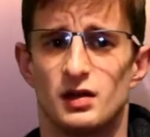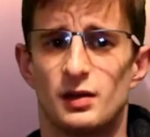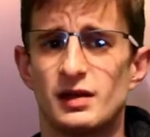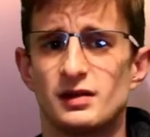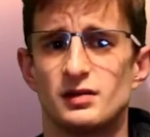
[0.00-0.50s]
I
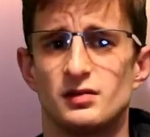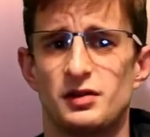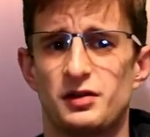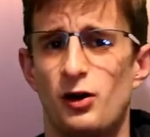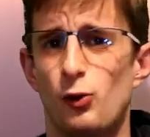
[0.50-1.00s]
mean,
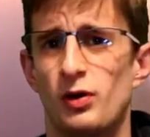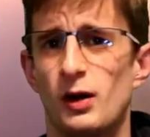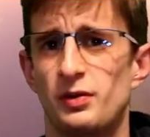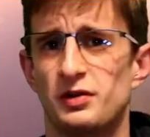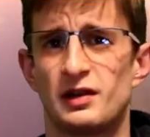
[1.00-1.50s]
it's the whole
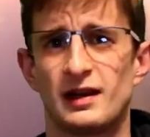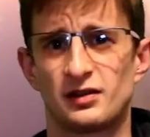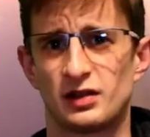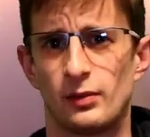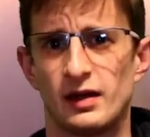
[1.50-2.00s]
purpose is Link
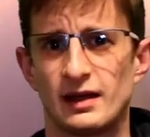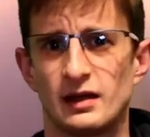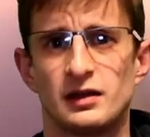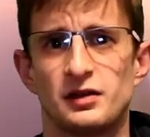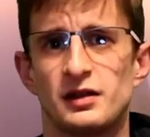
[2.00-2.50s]
summoning
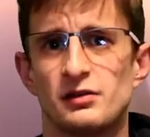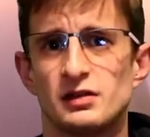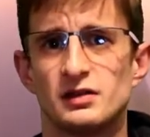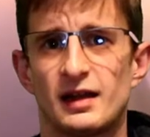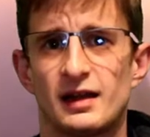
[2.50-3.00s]
in this
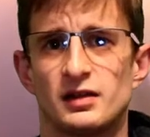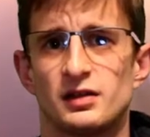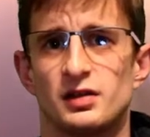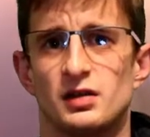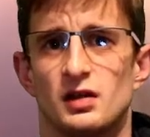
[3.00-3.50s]
series,
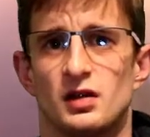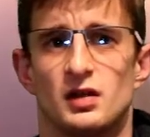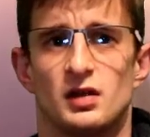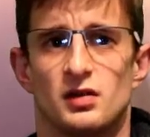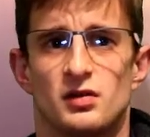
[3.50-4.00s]
and
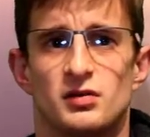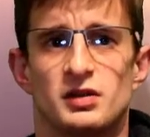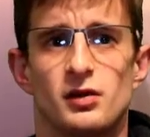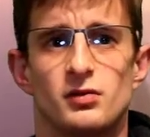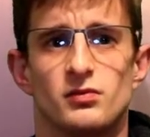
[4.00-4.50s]
you
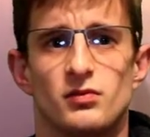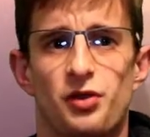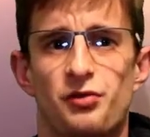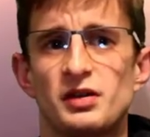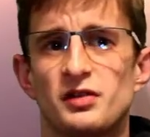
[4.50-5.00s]
know, the
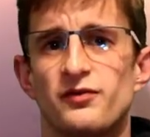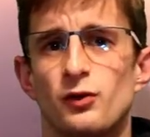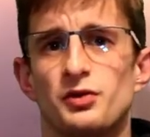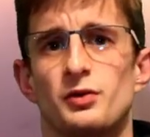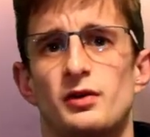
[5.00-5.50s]
3s and
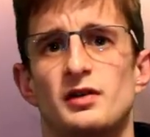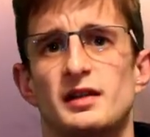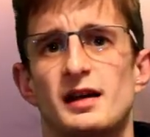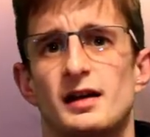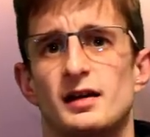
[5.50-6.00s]
4s are where it's
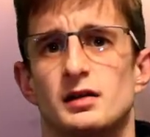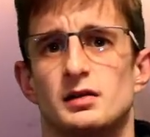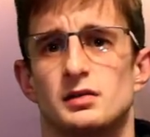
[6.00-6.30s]
at.